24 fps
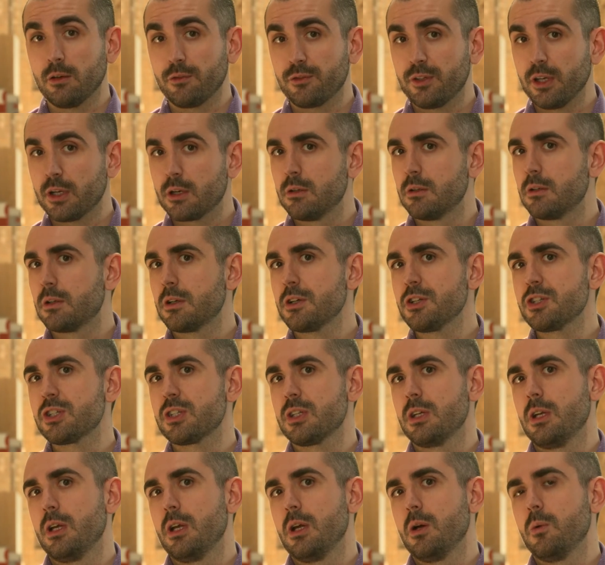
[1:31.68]
of the course,
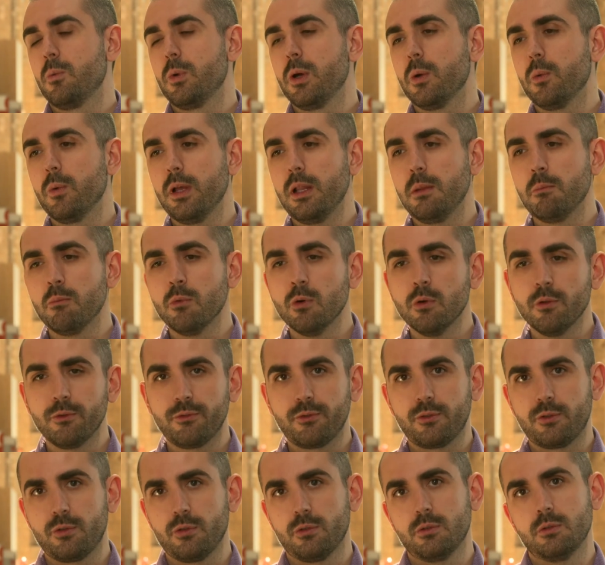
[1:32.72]
we will move
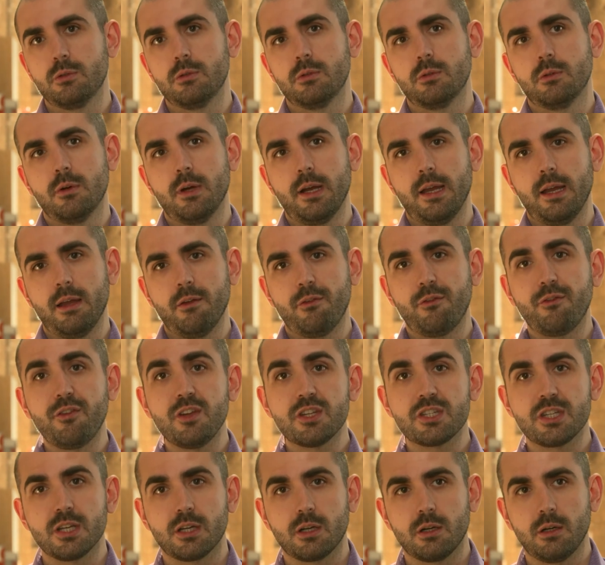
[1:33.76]
to
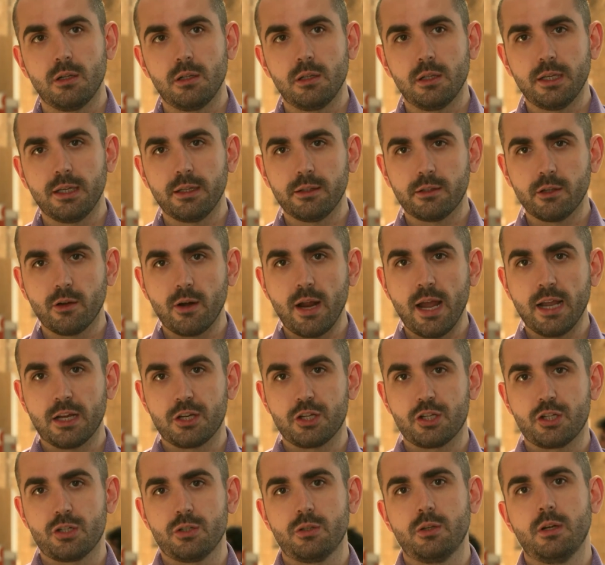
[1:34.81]
physical
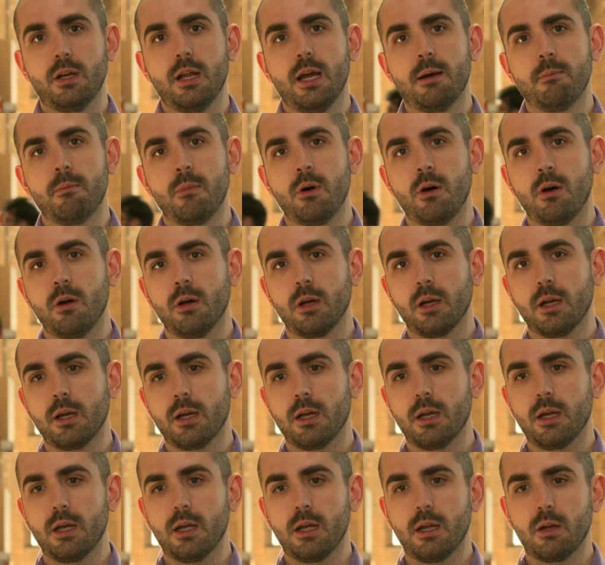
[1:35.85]
interaction among
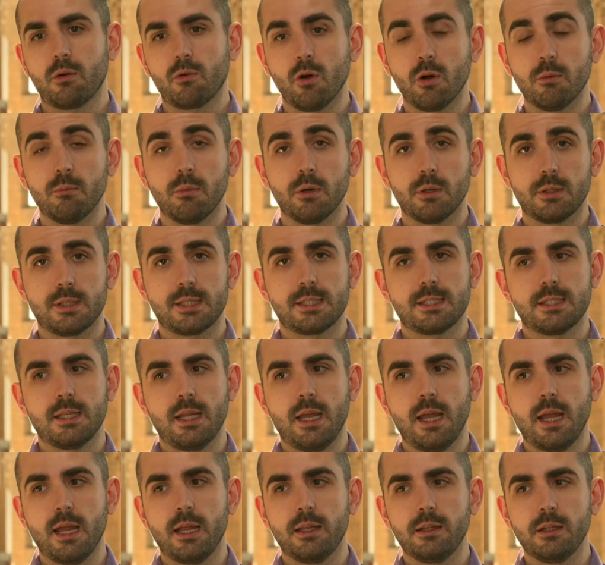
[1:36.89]
robots
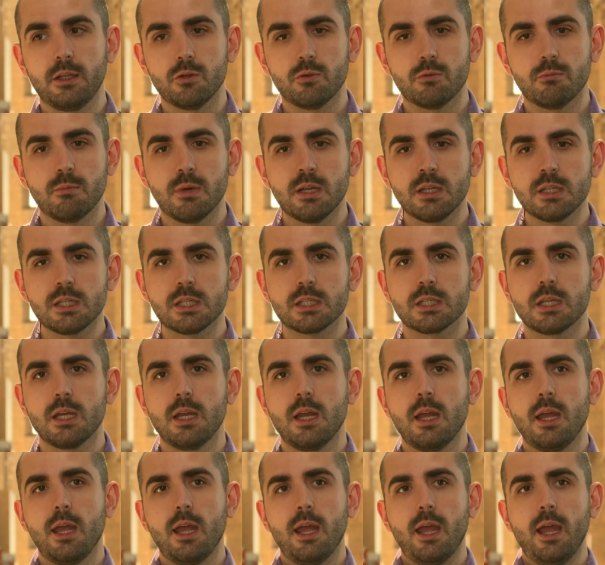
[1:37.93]
and humans,
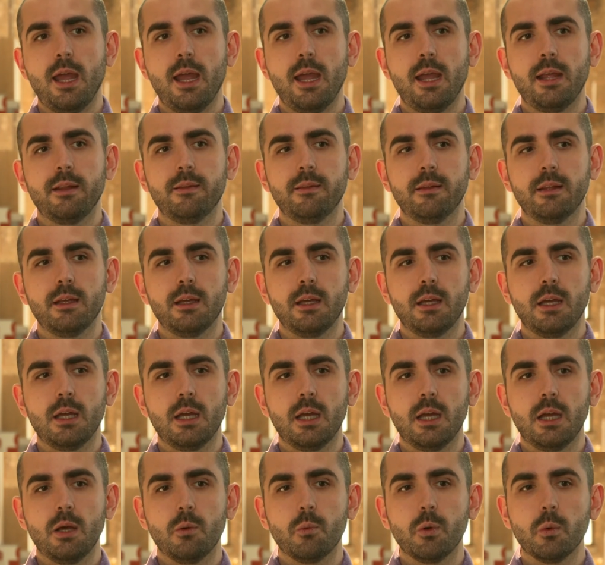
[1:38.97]
and
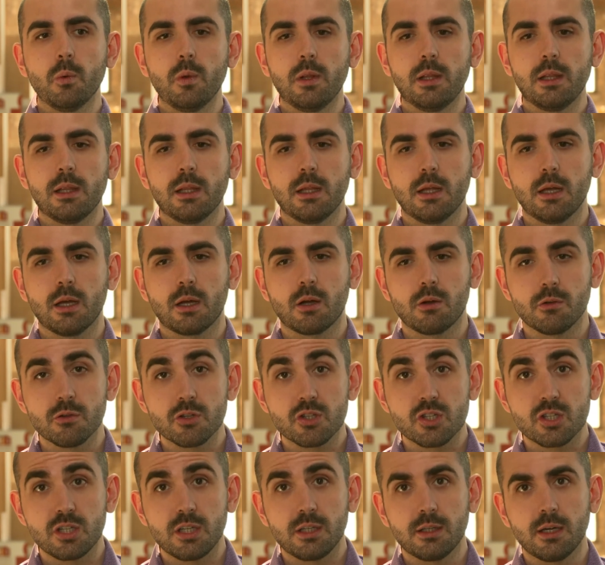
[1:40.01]
we will
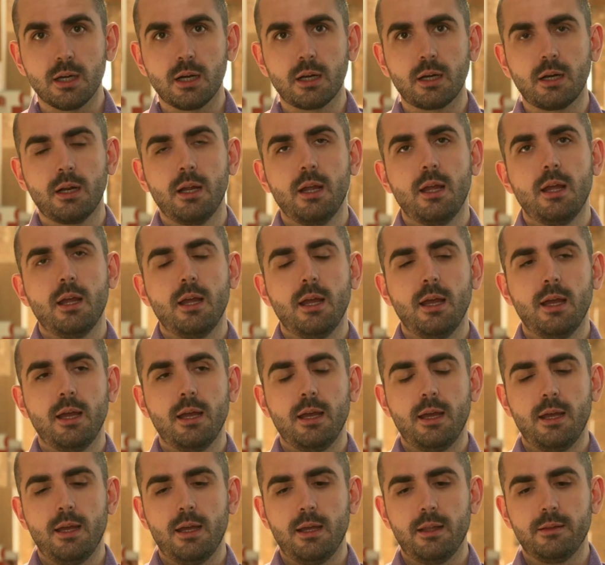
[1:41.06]
consider
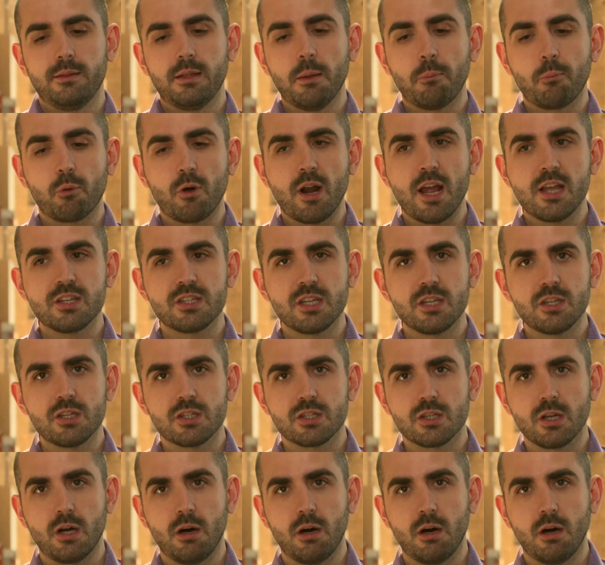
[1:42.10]
the presence